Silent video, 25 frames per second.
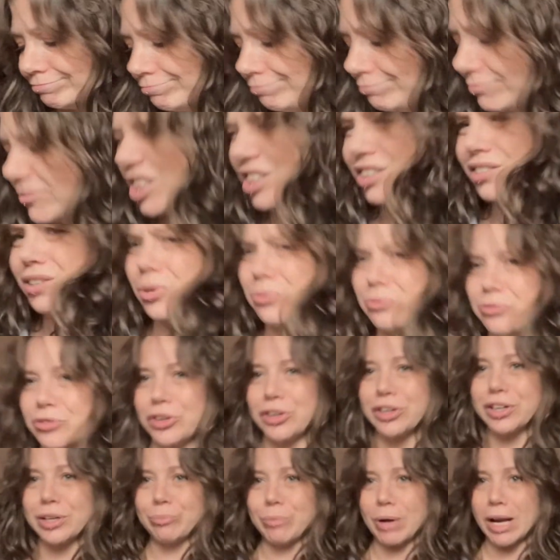
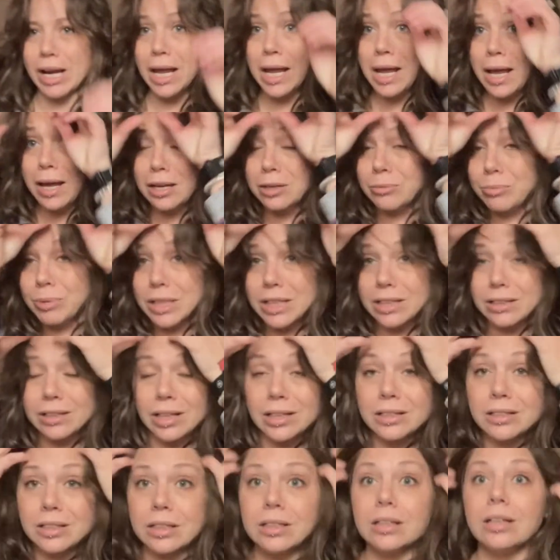discomfort in my hand because I
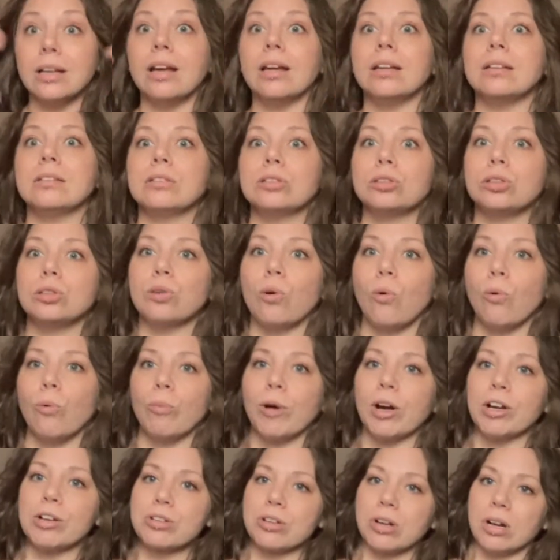did knit so
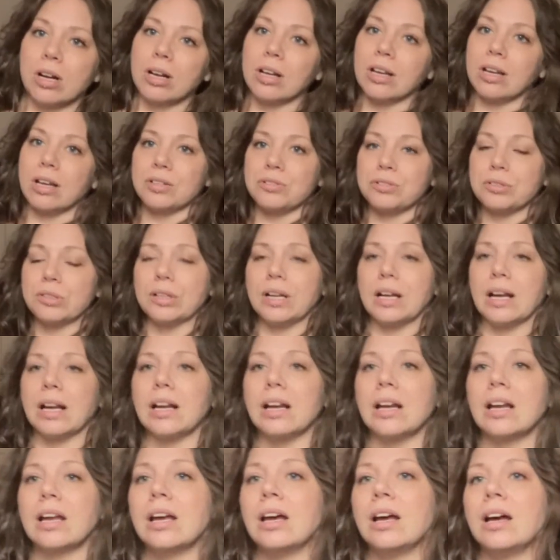much on it yesterday.
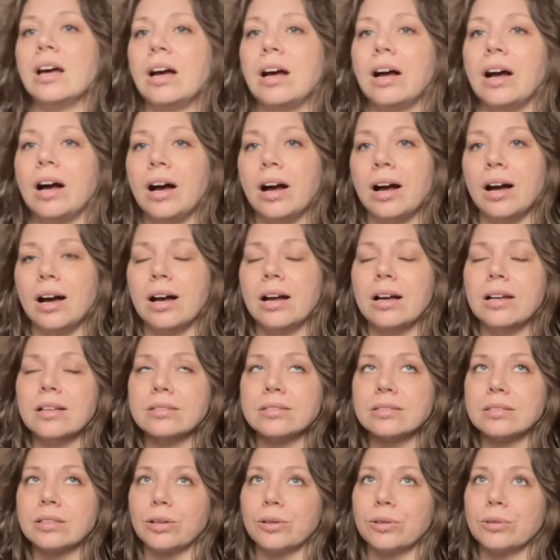
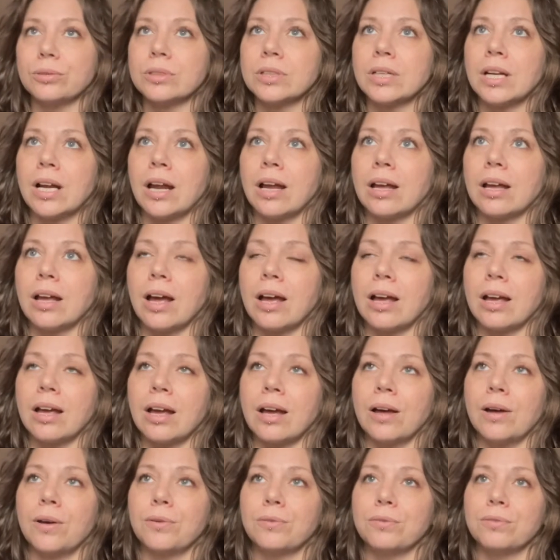So today I
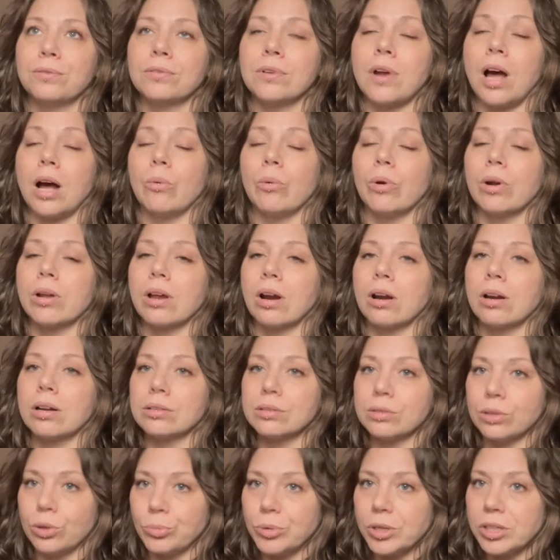have not worked on it
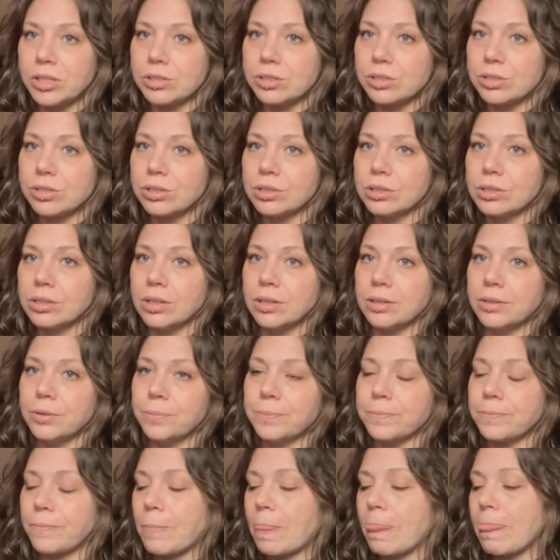so much,
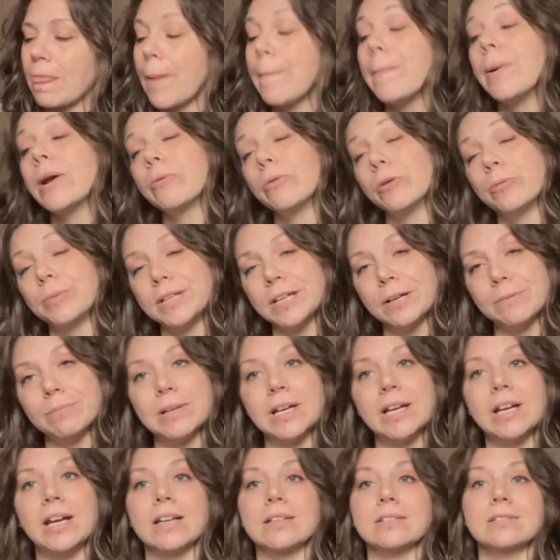but it will be done by
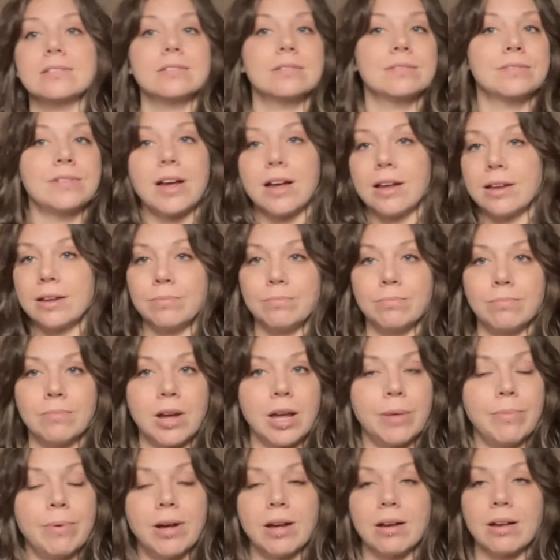next time
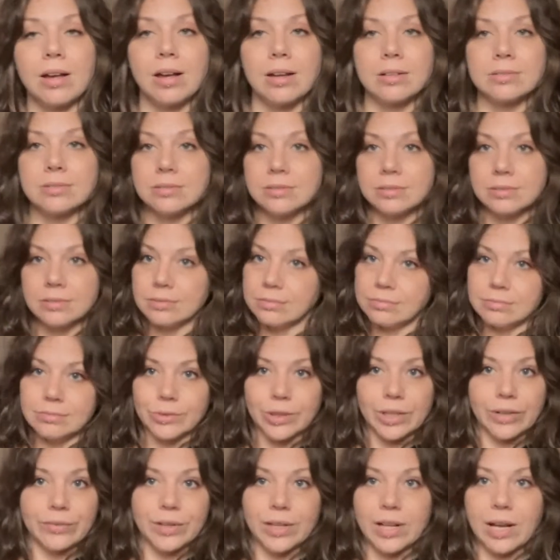I podcast,
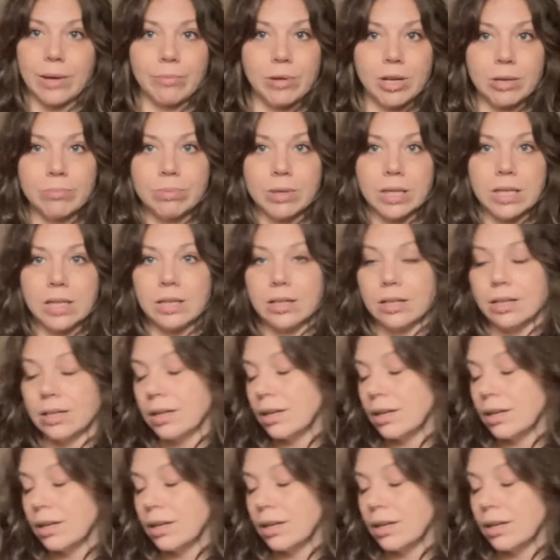whenever that might be.